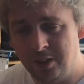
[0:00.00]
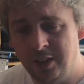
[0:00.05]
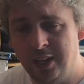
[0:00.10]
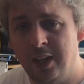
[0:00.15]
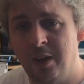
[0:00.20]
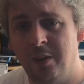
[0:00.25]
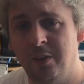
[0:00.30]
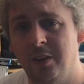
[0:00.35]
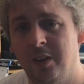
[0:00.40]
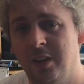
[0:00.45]

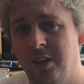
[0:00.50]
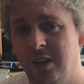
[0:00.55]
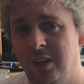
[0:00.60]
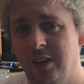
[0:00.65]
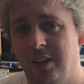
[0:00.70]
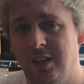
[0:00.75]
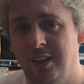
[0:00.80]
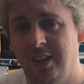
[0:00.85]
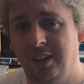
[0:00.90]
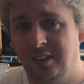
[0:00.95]
Now,
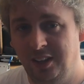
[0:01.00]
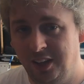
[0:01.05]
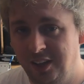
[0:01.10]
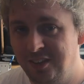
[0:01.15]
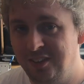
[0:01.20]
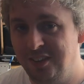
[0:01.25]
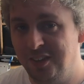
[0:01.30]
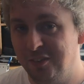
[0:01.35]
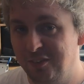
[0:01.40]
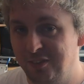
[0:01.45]
it
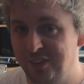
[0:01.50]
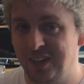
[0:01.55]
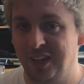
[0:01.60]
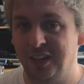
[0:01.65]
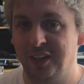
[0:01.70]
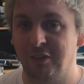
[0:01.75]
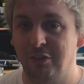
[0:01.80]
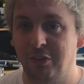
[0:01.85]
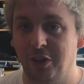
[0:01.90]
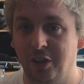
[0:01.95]
did still feel
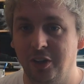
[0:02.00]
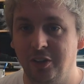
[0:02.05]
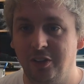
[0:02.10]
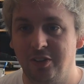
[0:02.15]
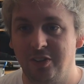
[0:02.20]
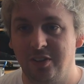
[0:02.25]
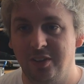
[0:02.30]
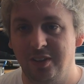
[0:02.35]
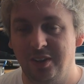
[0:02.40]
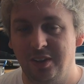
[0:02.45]
like a
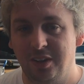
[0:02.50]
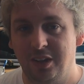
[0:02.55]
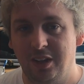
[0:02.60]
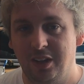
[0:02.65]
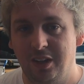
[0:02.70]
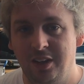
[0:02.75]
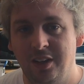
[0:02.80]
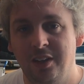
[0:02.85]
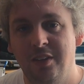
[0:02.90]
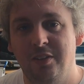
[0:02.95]
Rhodes,
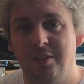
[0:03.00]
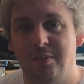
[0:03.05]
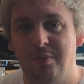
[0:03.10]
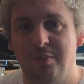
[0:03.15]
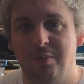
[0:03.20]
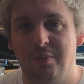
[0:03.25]
and